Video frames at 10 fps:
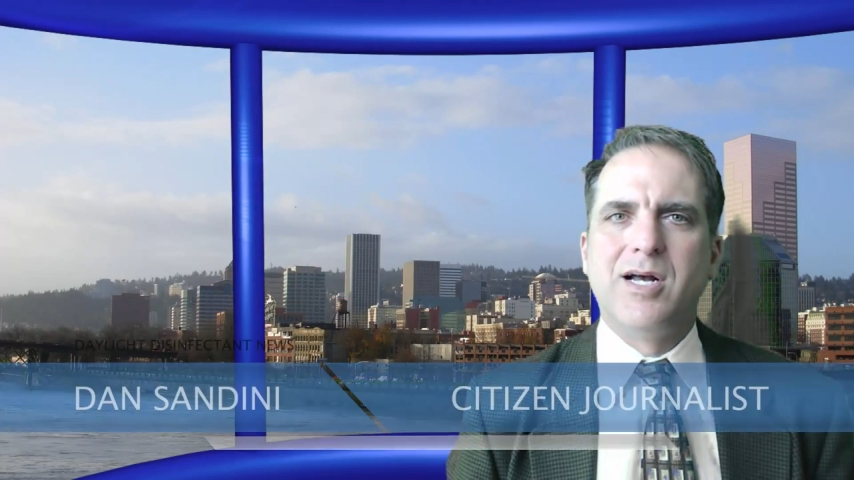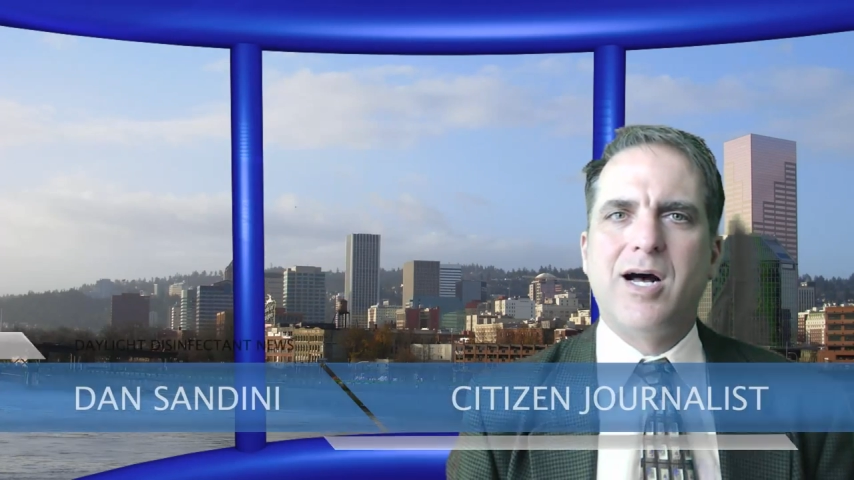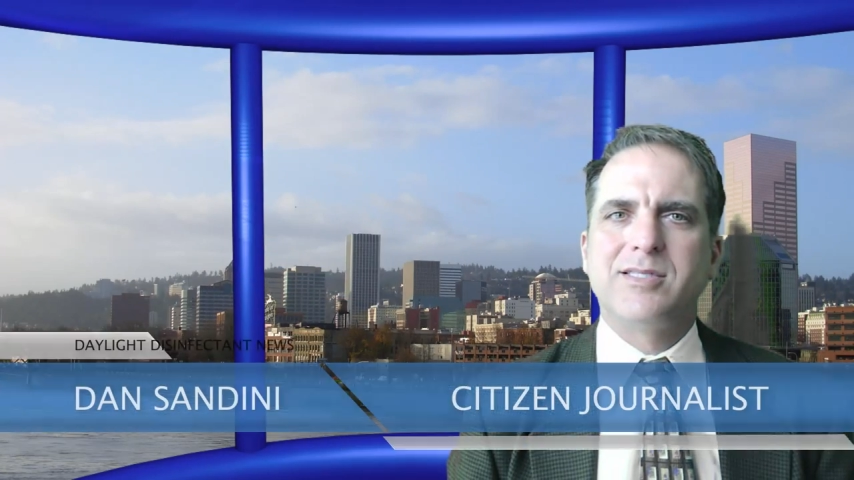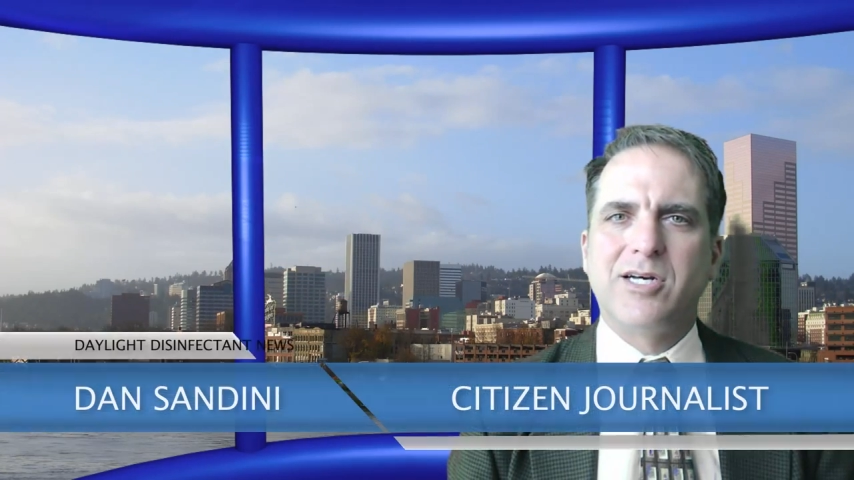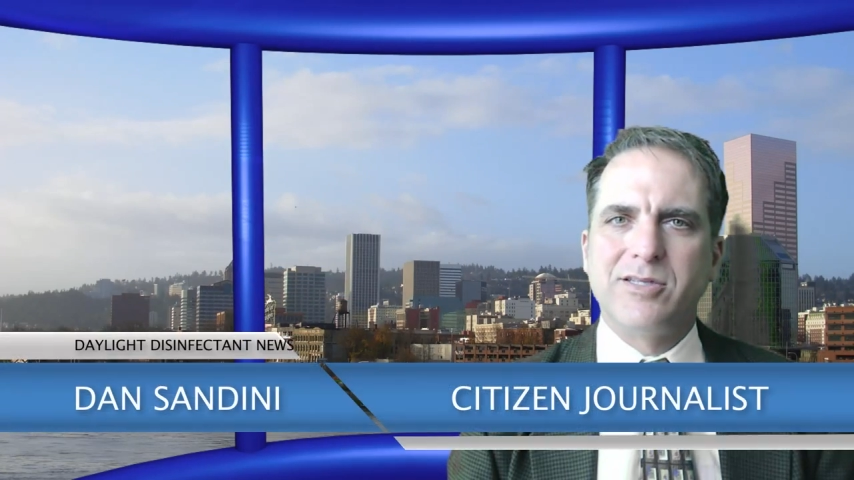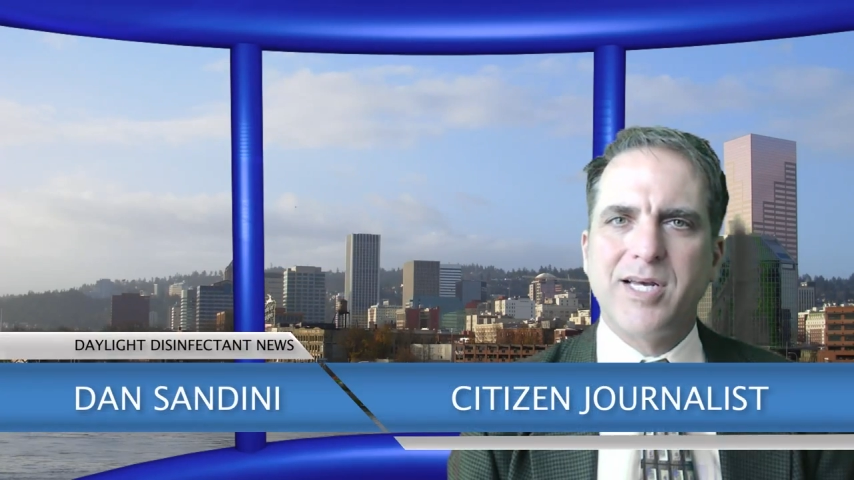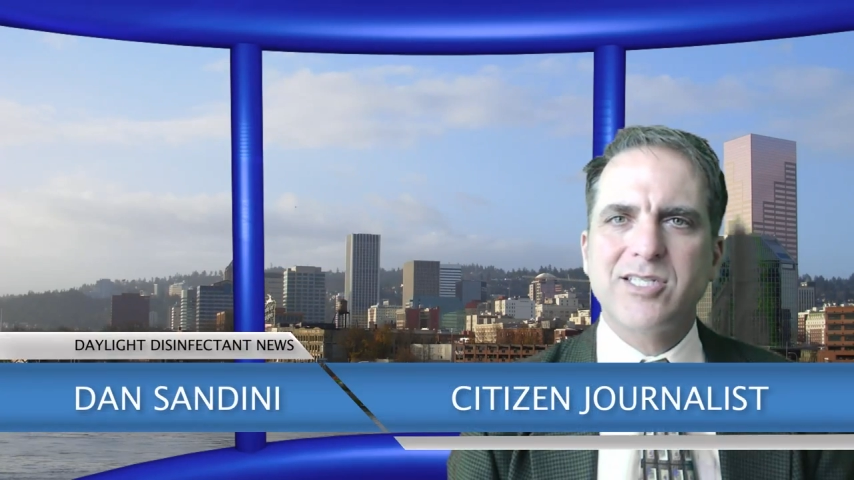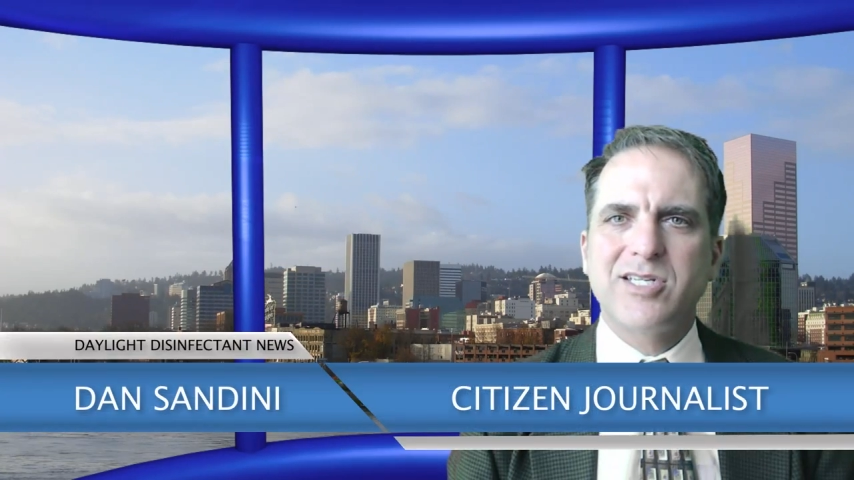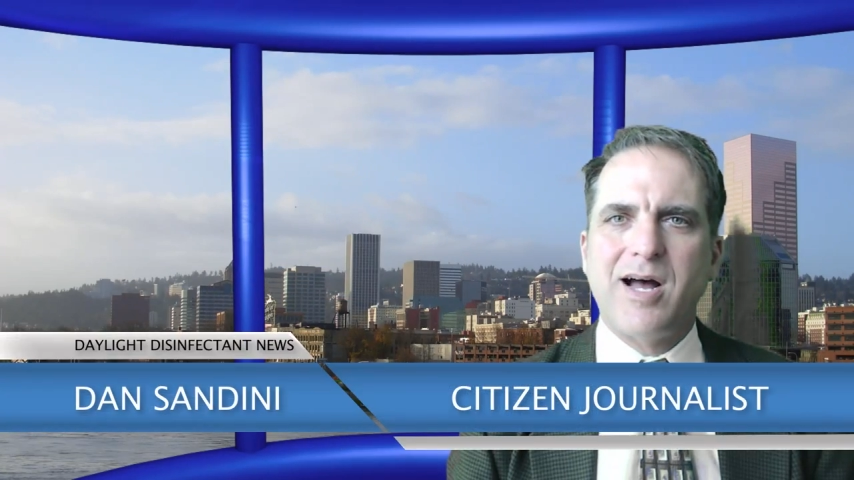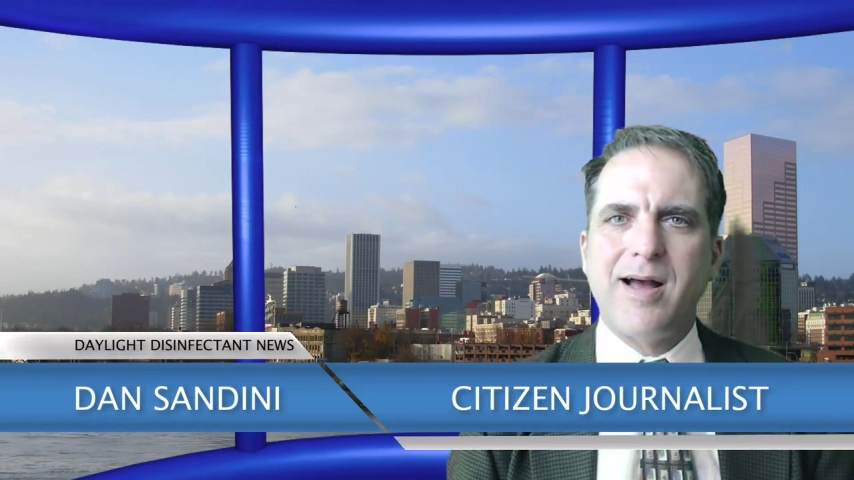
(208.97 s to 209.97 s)
Until
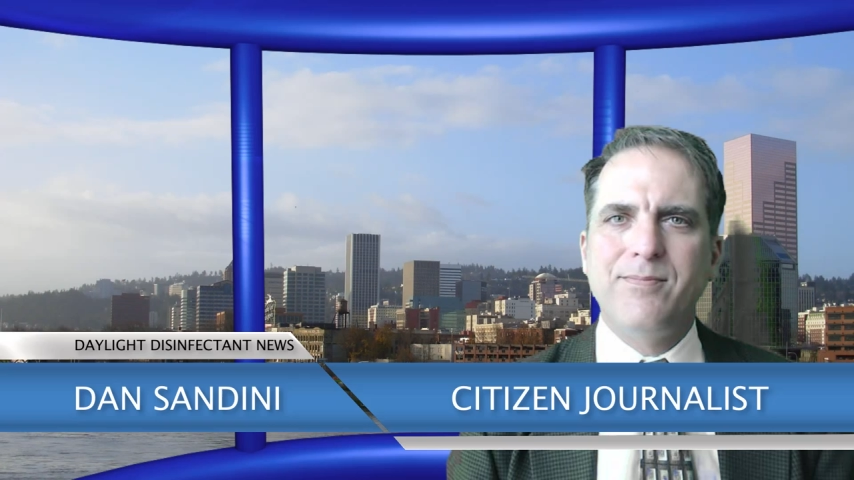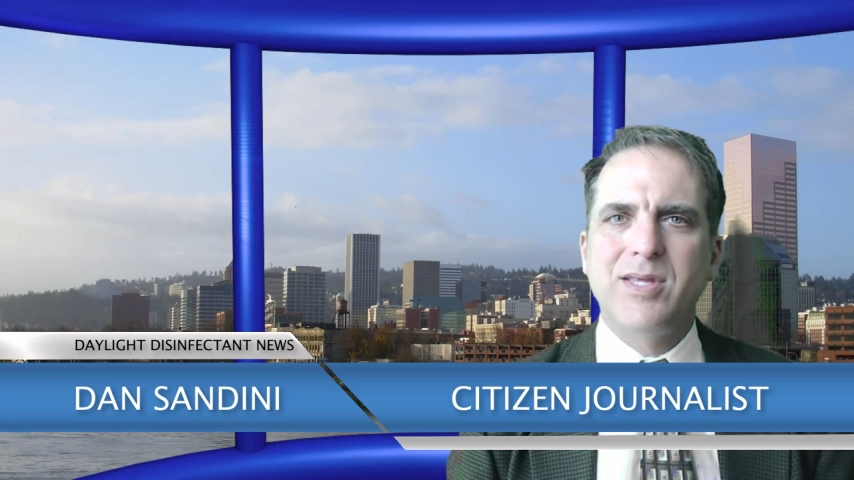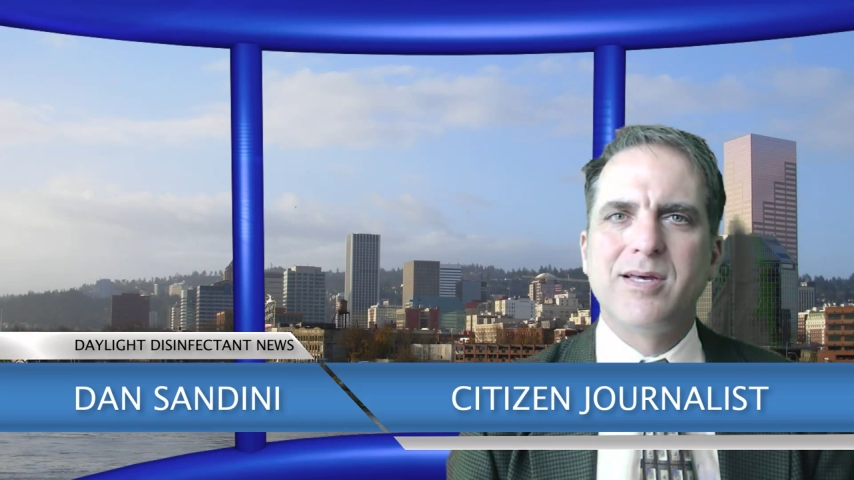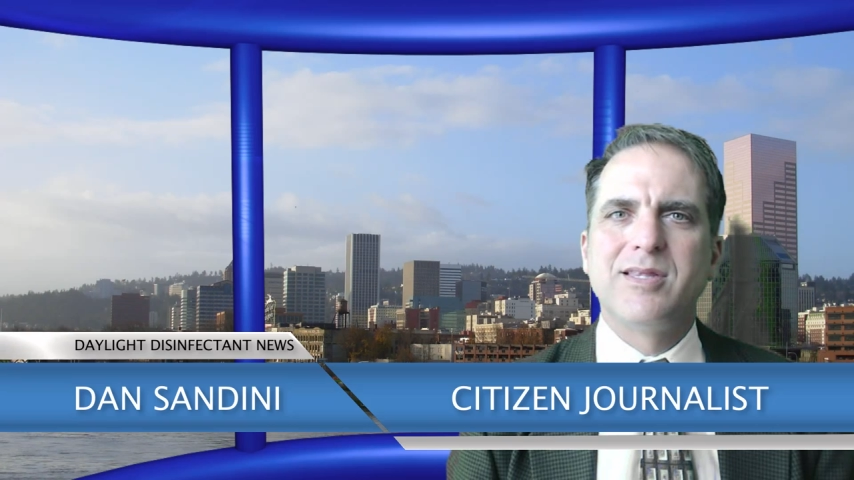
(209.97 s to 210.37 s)
next time,